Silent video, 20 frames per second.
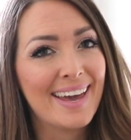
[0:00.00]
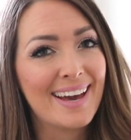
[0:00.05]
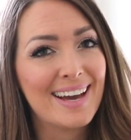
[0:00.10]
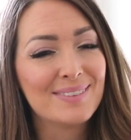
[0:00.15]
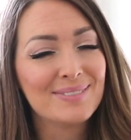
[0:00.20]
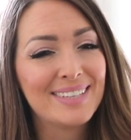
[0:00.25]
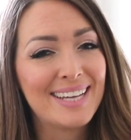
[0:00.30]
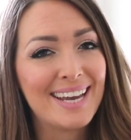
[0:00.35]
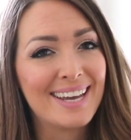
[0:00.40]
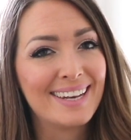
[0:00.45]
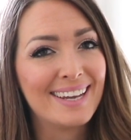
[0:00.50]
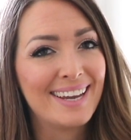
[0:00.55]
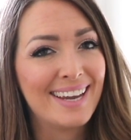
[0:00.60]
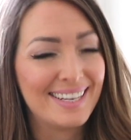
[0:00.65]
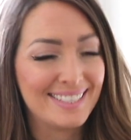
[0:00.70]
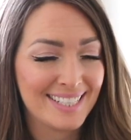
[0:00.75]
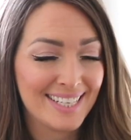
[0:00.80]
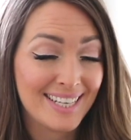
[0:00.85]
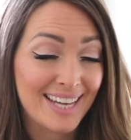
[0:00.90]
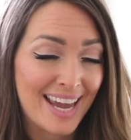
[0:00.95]
I'm Dana,
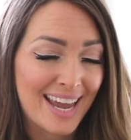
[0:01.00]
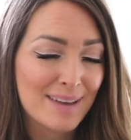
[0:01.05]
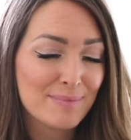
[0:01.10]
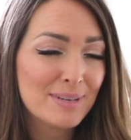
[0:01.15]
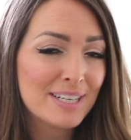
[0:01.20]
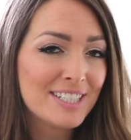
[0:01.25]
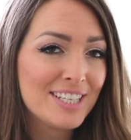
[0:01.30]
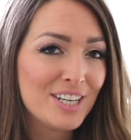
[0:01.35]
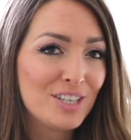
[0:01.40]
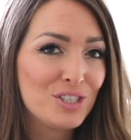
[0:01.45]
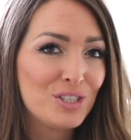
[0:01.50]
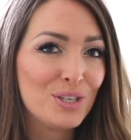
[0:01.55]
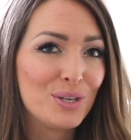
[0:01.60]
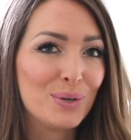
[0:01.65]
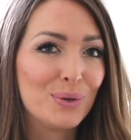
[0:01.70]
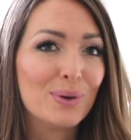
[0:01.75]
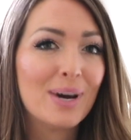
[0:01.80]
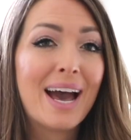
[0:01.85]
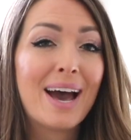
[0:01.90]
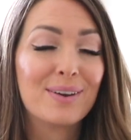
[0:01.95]
and today I'm going to teach
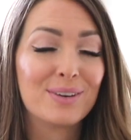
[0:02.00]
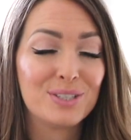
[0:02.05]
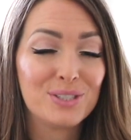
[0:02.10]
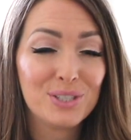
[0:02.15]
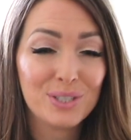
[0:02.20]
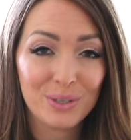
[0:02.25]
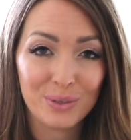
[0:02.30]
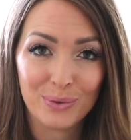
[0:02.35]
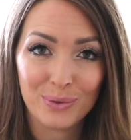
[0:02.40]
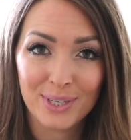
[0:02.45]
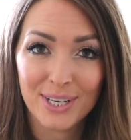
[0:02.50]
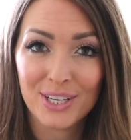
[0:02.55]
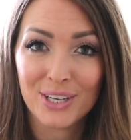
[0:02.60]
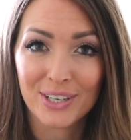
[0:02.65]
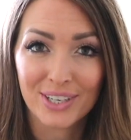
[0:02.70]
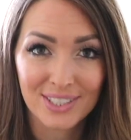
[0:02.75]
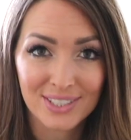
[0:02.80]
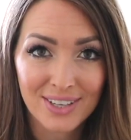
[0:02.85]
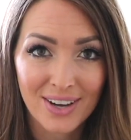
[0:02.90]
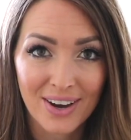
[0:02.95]
you how to tune
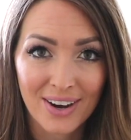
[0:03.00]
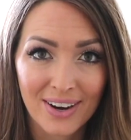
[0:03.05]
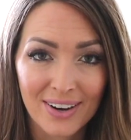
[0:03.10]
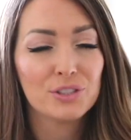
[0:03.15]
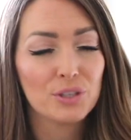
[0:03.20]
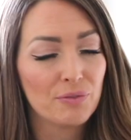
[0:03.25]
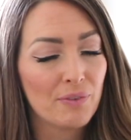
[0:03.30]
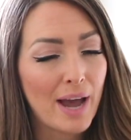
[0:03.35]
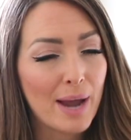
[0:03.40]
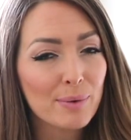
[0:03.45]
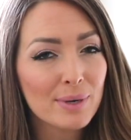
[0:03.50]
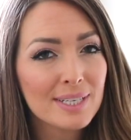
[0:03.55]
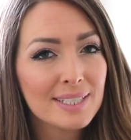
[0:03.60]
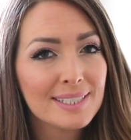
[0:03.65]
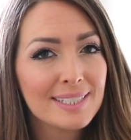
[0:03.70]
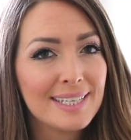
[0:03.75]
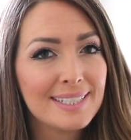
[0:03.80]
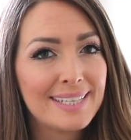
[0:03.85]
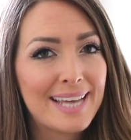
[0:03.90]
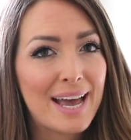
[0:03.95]
your guitar. So if I were to
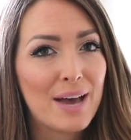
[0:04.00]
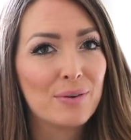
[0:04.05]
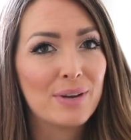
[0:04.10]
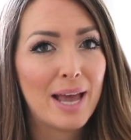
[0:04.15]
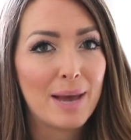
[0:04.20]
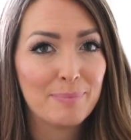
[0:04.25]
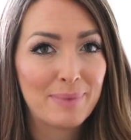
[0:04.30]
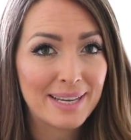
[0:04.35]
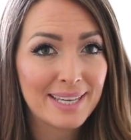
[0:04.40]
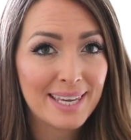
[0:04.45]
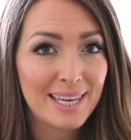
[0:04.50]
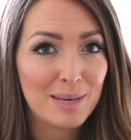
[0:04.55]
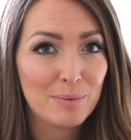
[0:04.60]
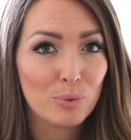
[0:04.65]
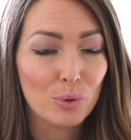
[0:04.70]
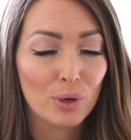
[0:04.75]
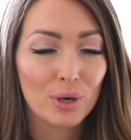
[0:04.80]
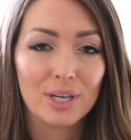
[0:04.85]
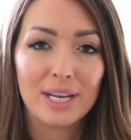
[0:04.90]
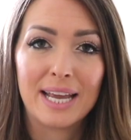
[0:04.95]
sit down at my
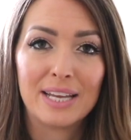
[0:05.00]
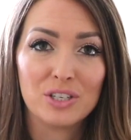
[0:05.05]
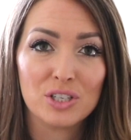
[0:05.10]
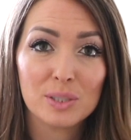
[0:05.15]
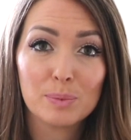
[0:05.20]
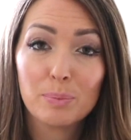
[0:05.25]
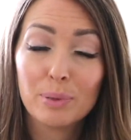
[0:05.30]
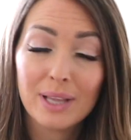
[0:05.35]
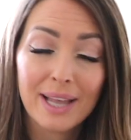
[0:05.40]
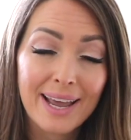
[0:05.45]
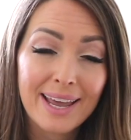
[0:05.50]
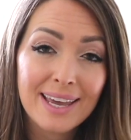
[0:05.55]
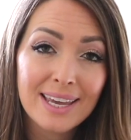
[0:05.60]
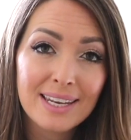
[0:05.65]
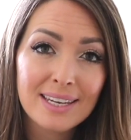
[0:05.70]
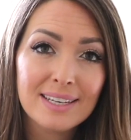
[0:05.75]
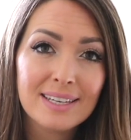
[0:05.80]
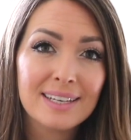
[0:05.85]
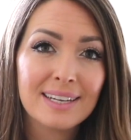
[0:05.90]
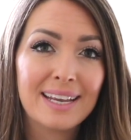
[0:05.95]
keyboard and just play
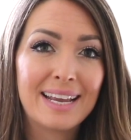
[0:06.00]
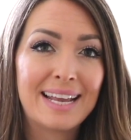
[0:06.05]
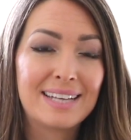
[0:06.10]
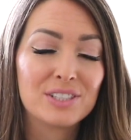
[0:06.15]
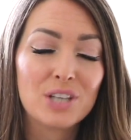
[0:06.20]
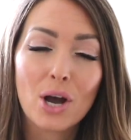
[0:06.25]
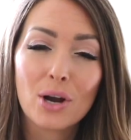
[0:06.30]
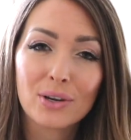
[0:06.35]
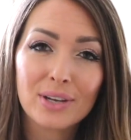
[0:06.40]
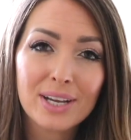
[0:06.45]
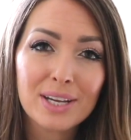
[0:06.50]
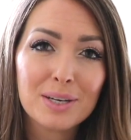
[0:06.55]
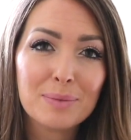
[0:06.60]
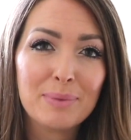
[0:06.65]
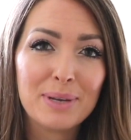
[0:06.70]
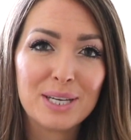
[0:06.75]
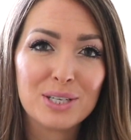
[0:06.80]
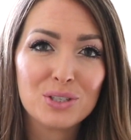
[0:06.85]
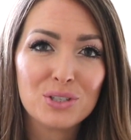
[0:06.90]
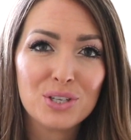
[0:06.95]
it, it's already going to
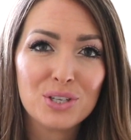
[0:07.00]
be in